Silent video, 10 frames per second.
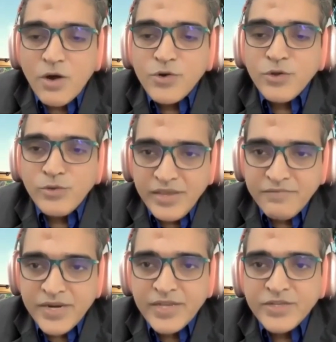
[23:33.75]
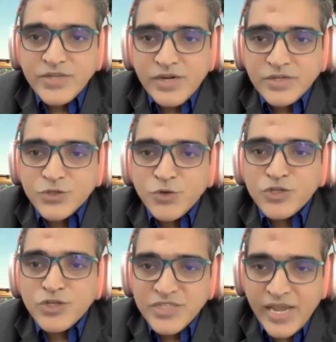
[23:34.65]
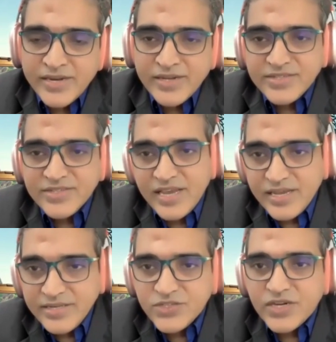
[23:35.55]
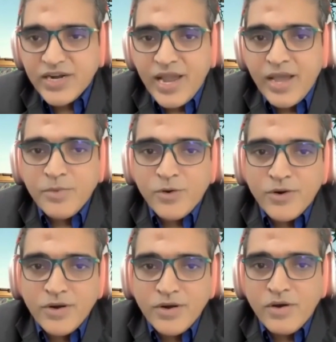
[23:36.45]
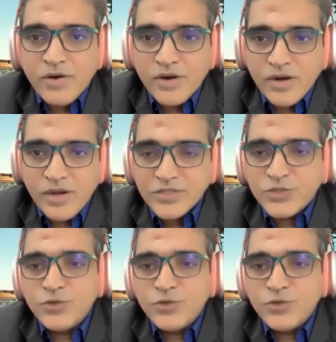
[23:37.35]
How do you leverage social channels like Instagram or